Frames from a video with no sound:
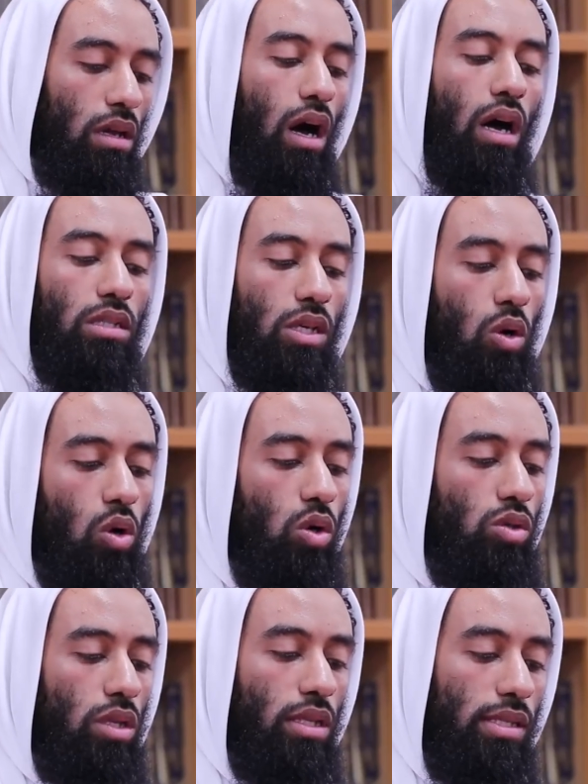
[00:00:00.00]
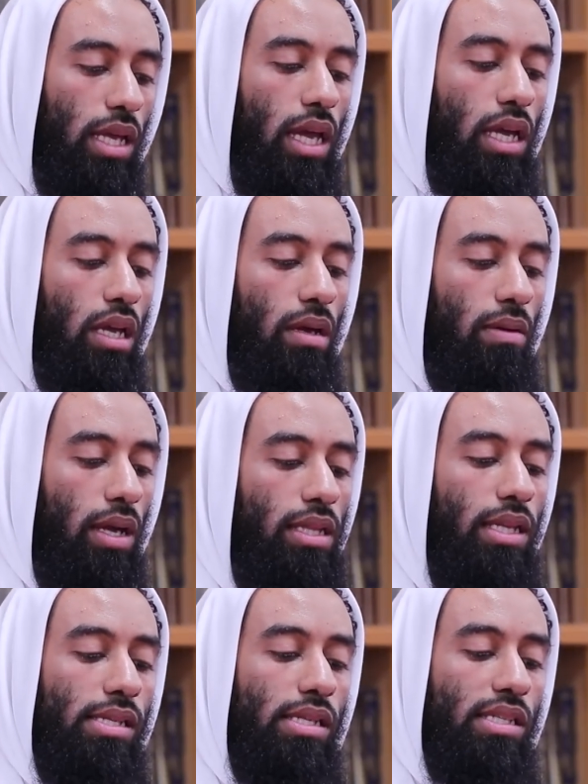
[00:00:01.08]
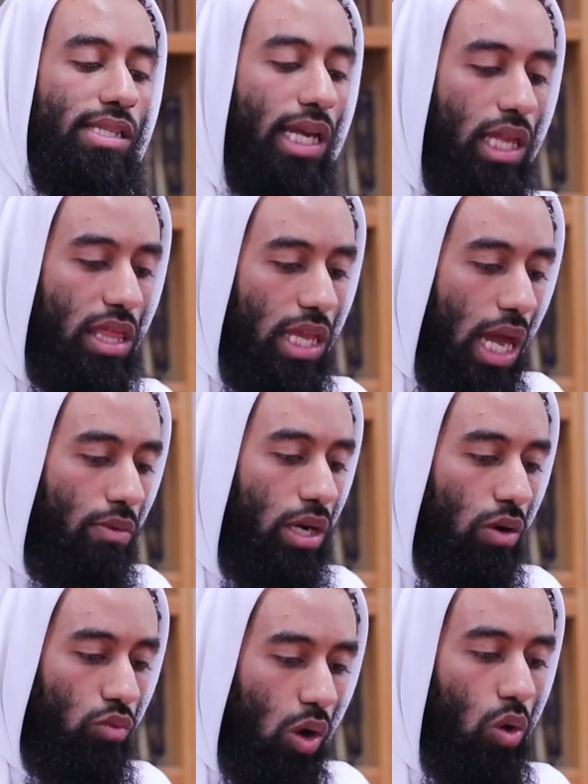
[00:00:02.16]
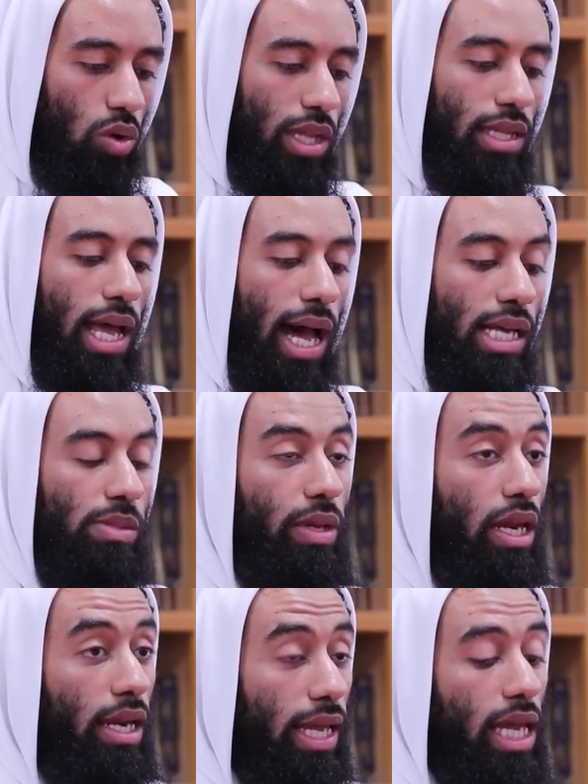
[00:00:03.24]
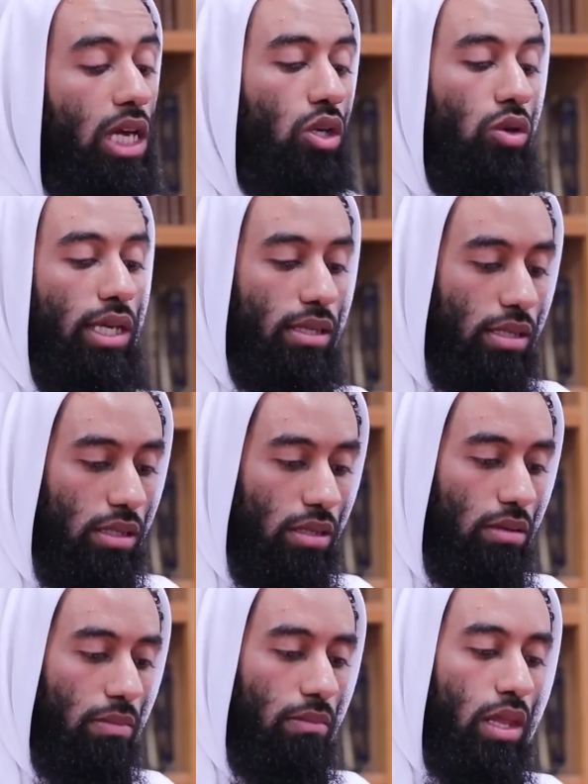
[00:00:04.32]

The article goes on to say it is the sixth year in a row that there has been an increase